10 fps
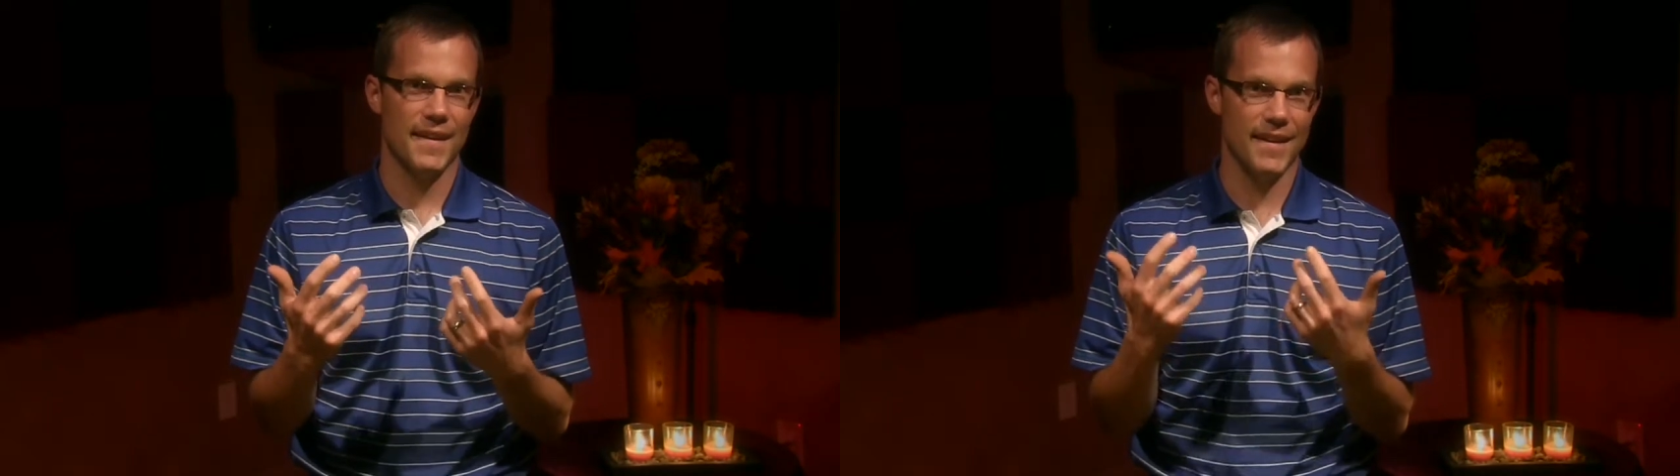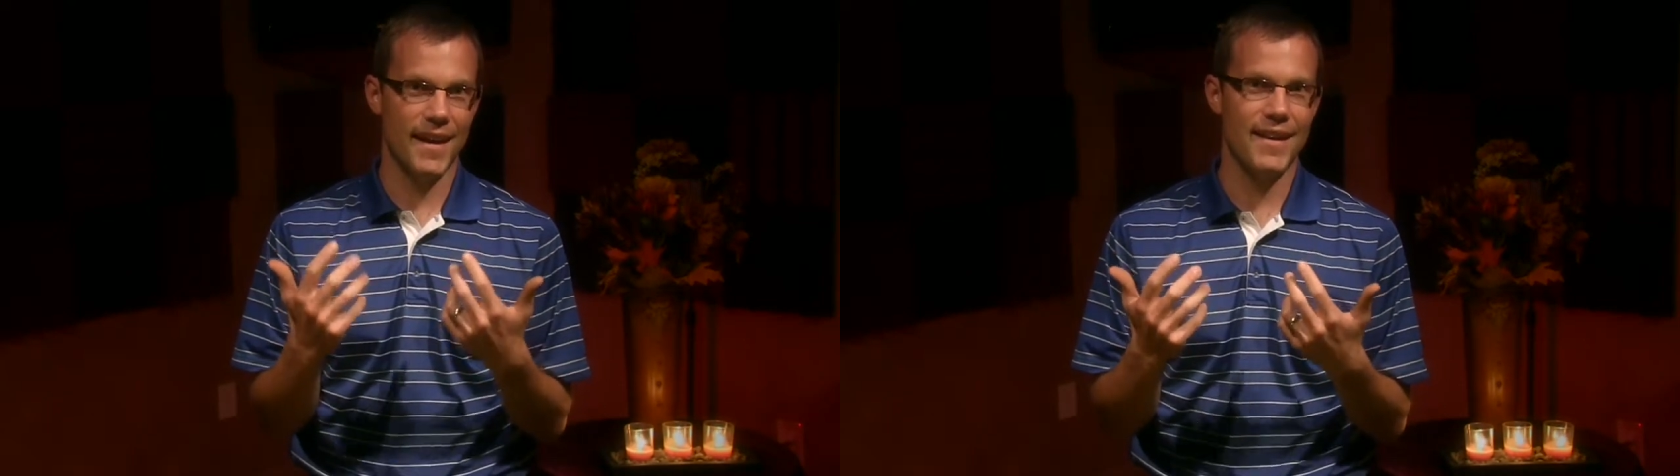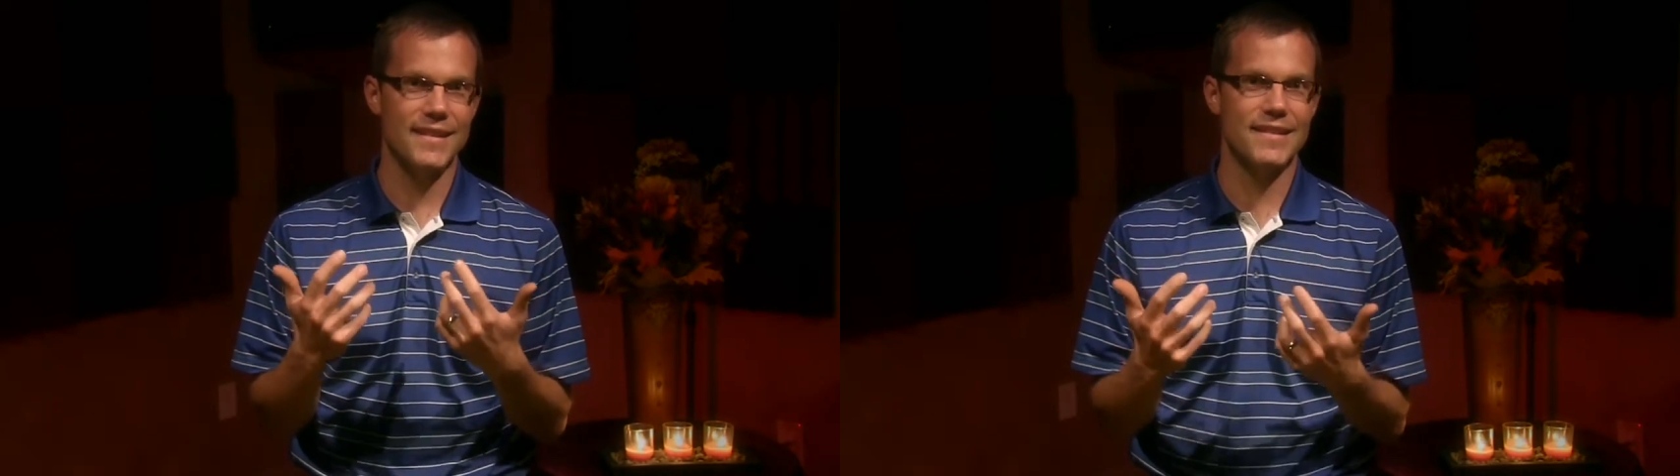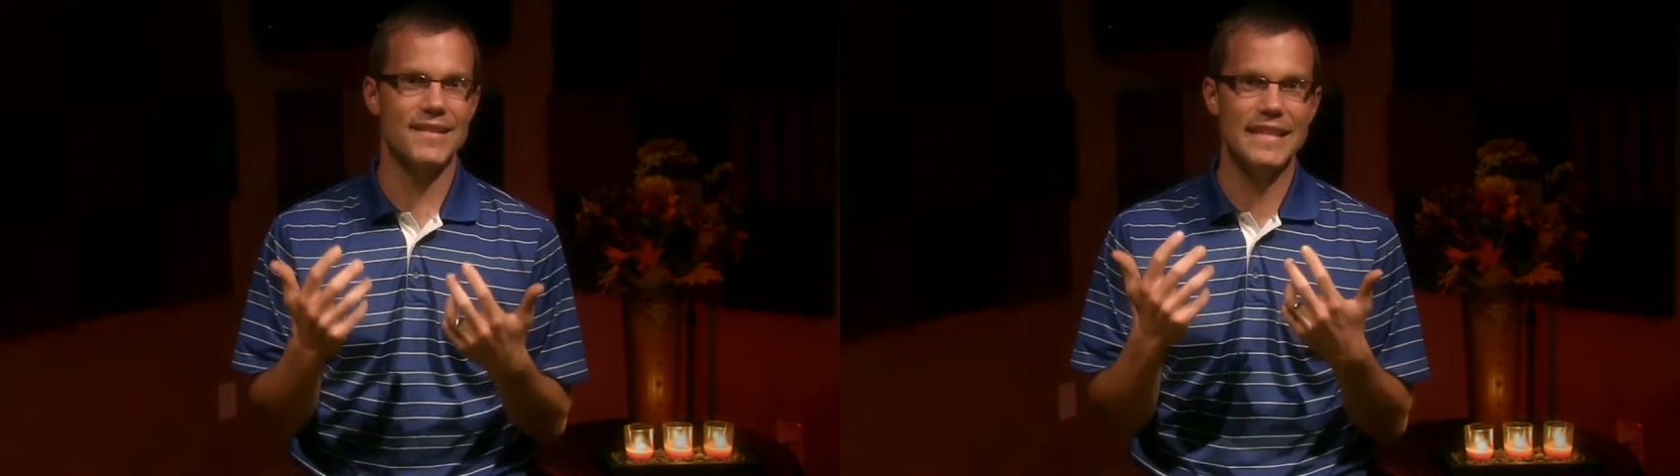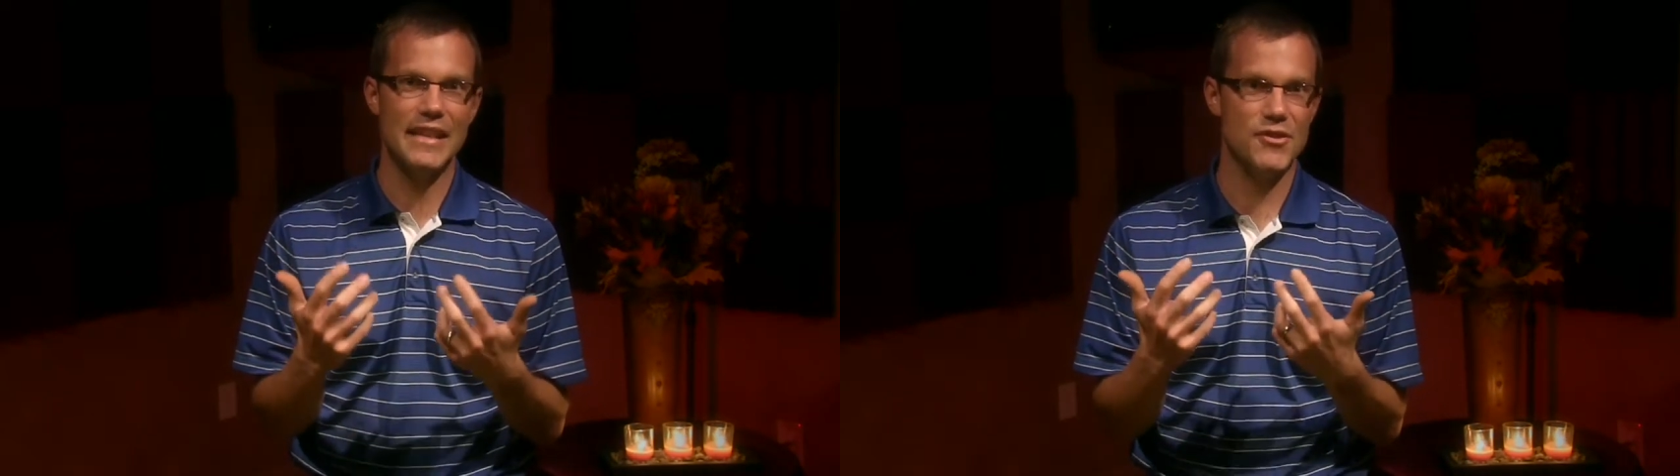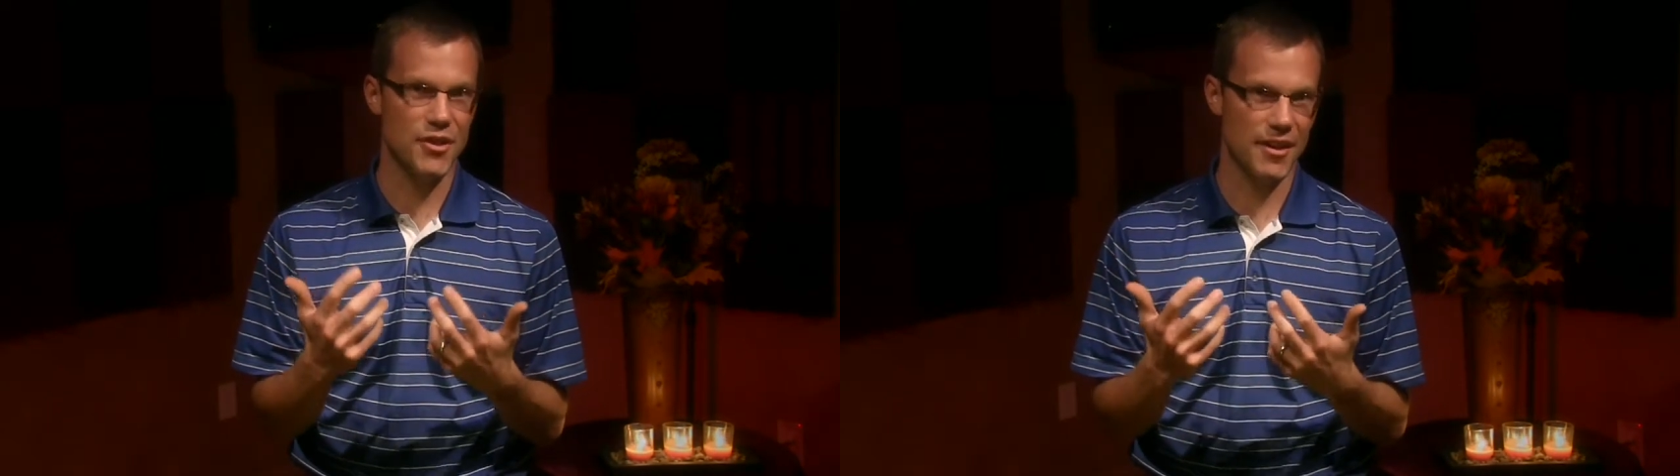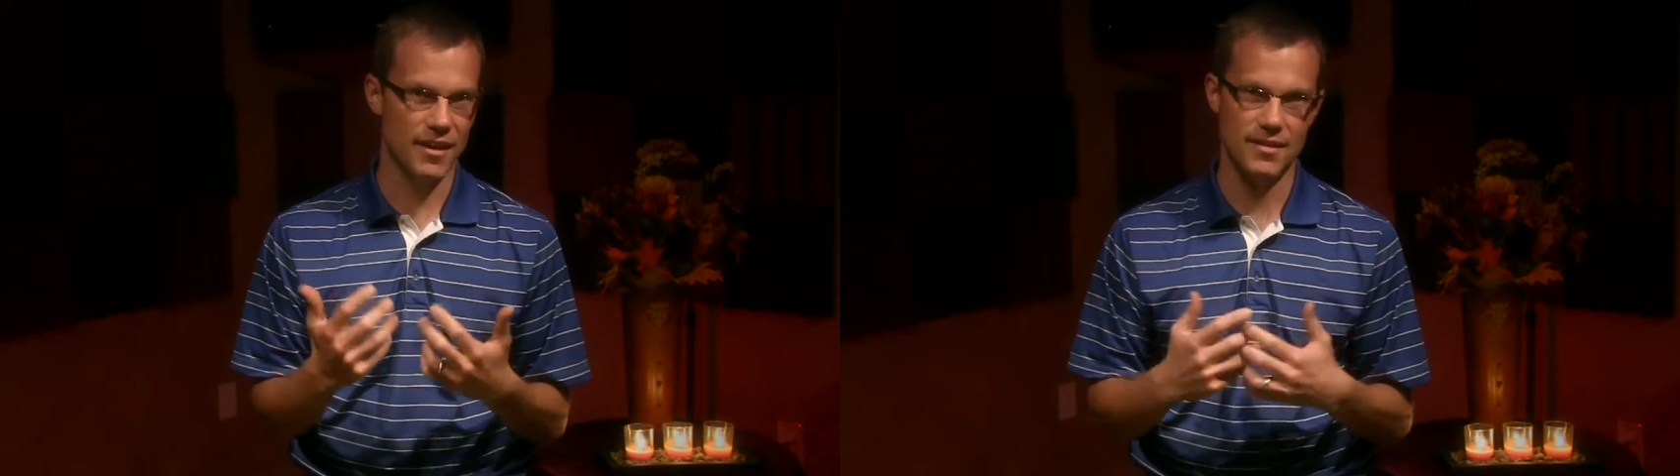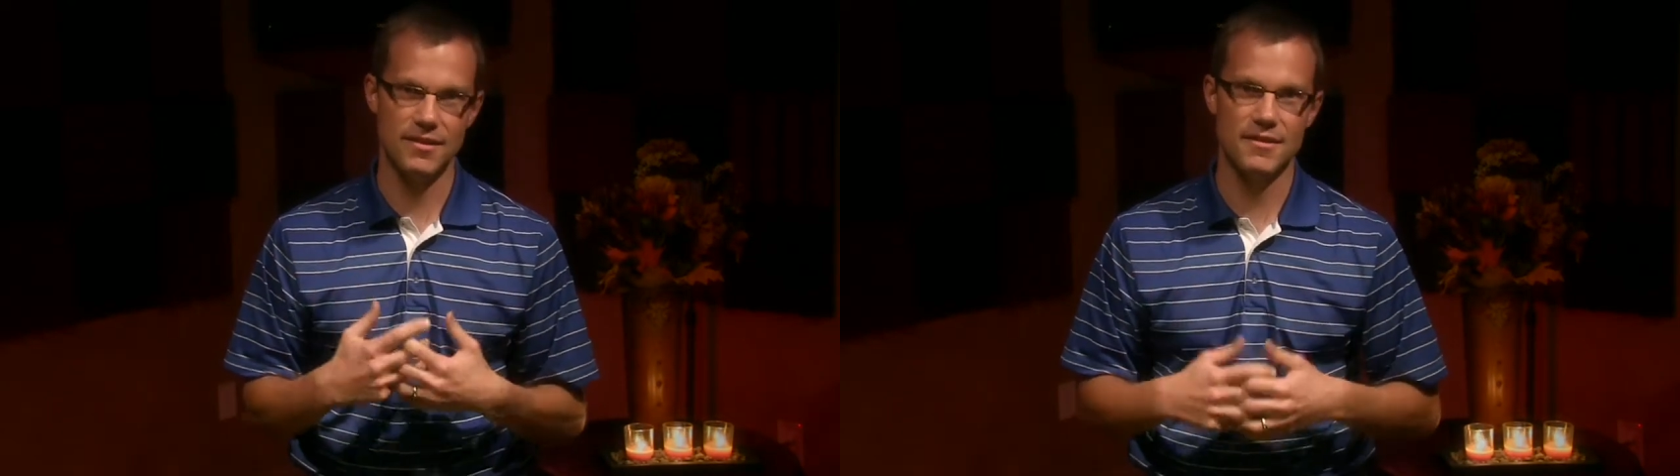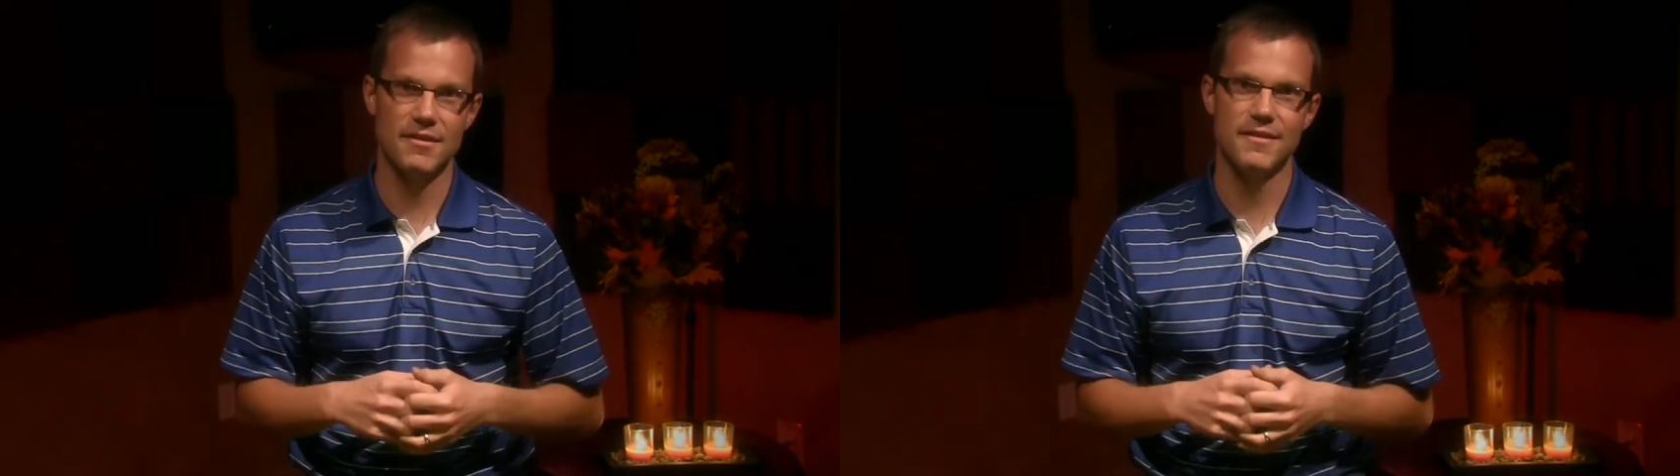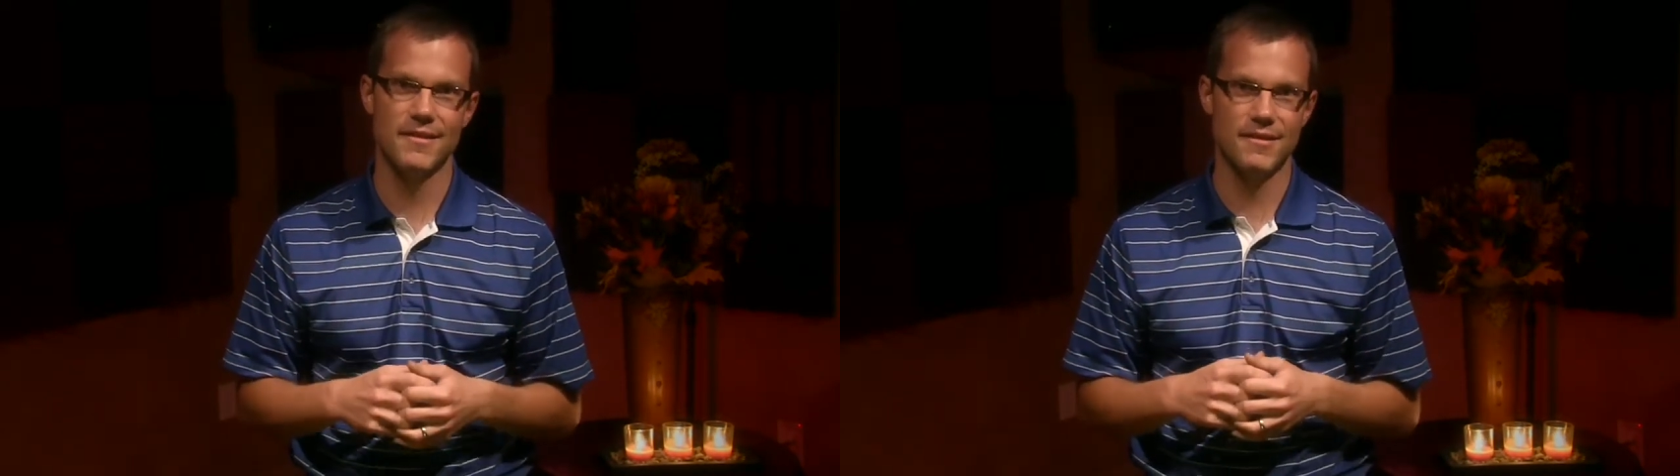God is teaching
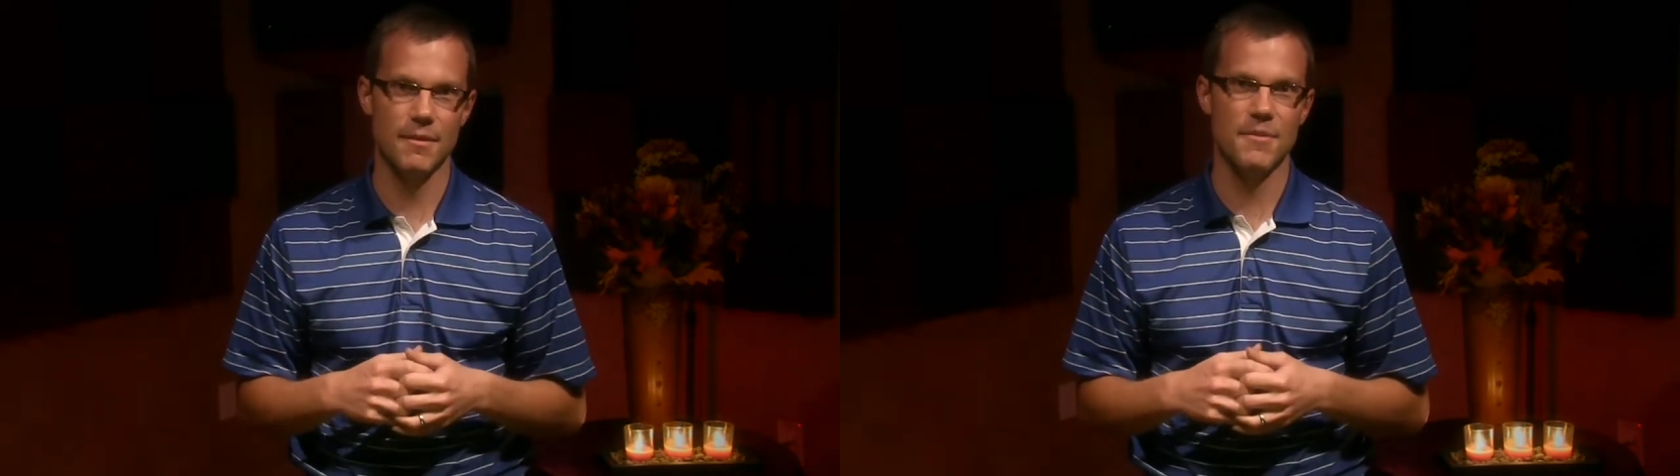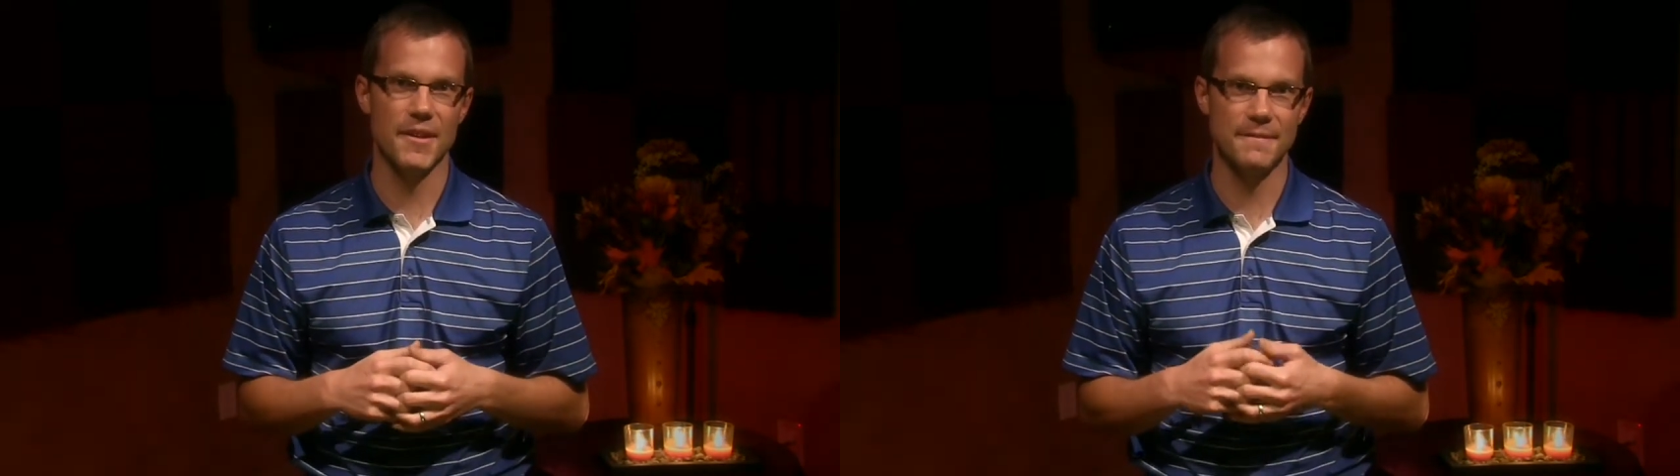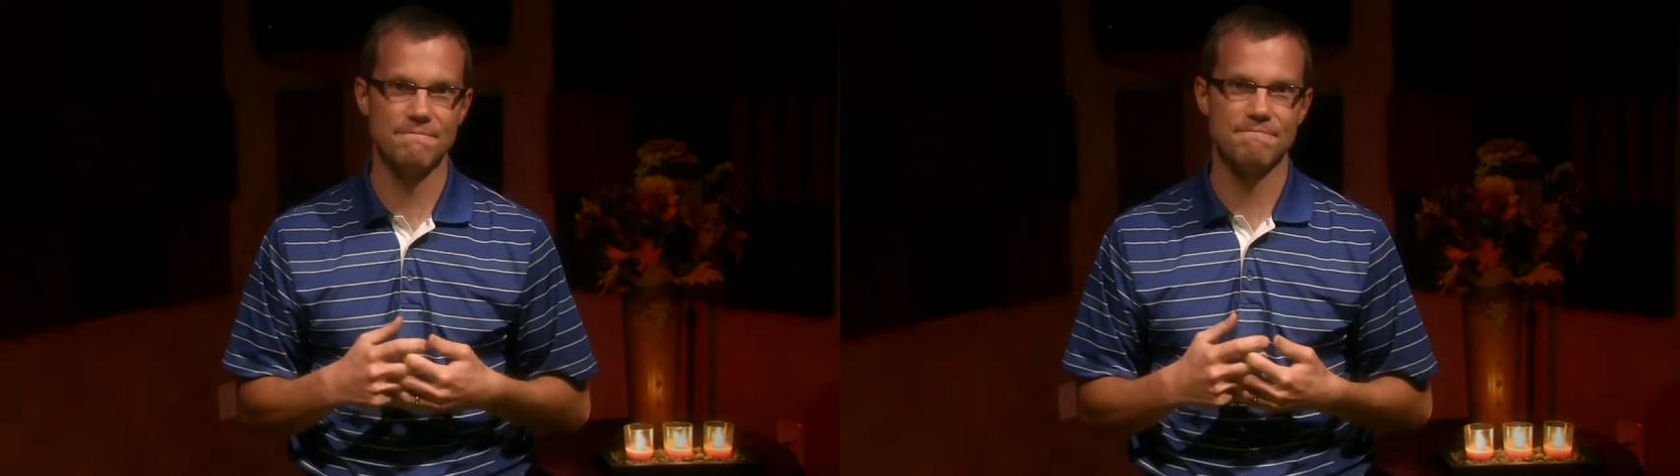us something.